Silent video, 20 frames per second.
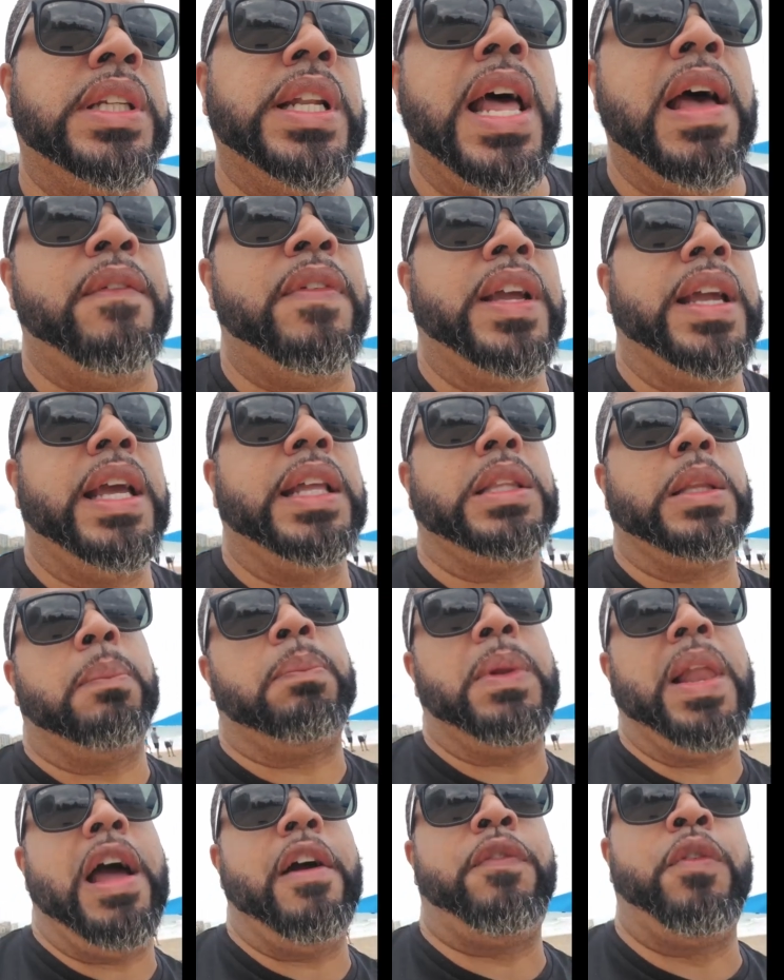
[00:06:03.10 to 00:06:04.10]
to navigate the
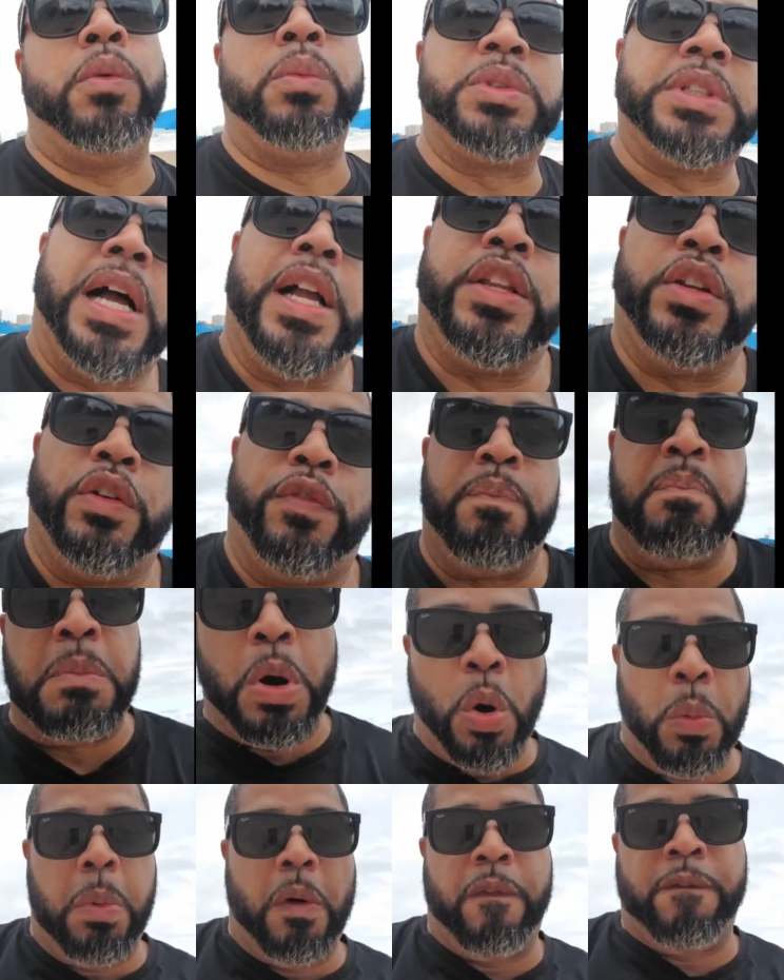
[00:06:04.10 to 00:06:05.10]
platforms on your
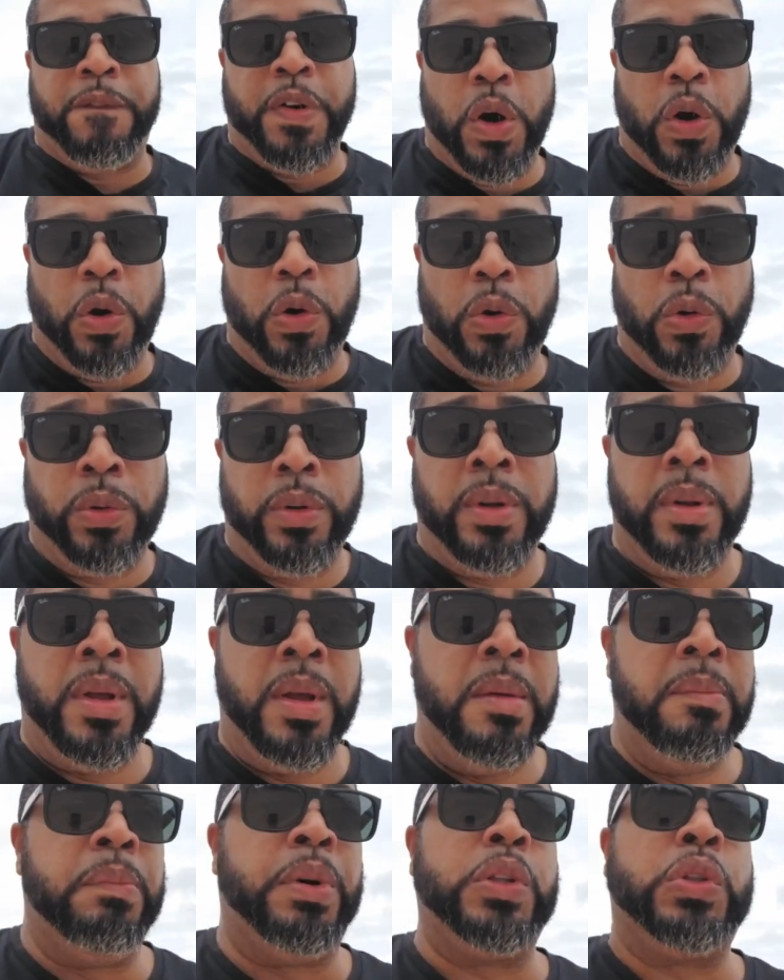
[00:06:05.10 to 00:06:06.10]
mobile phone,
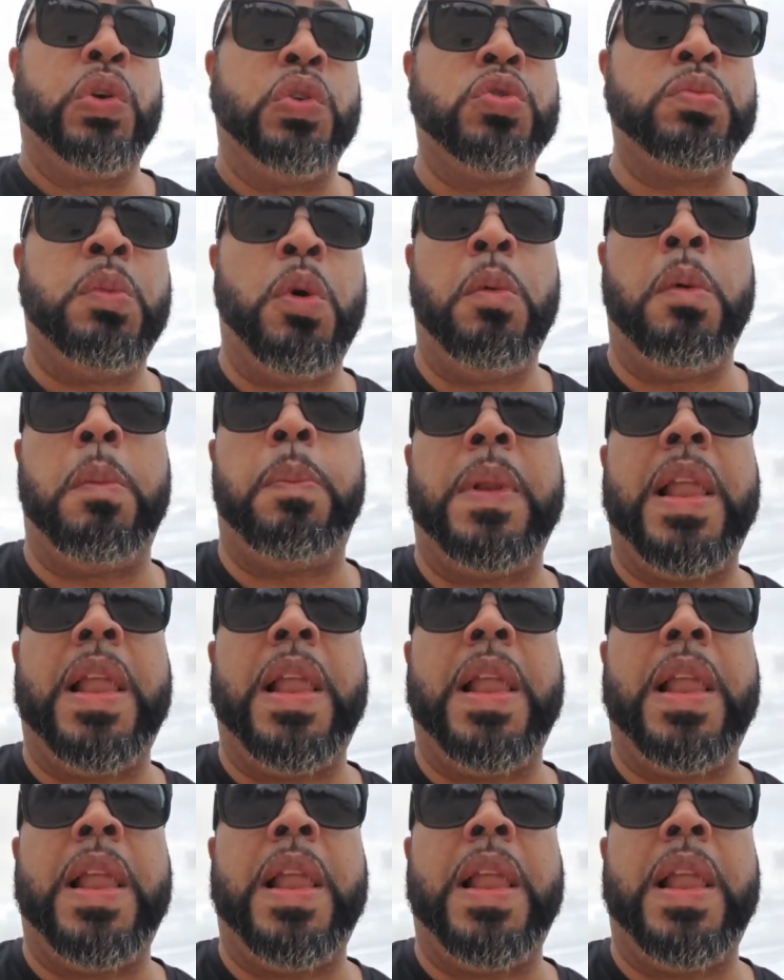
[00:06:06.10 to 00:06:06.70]
but those mobile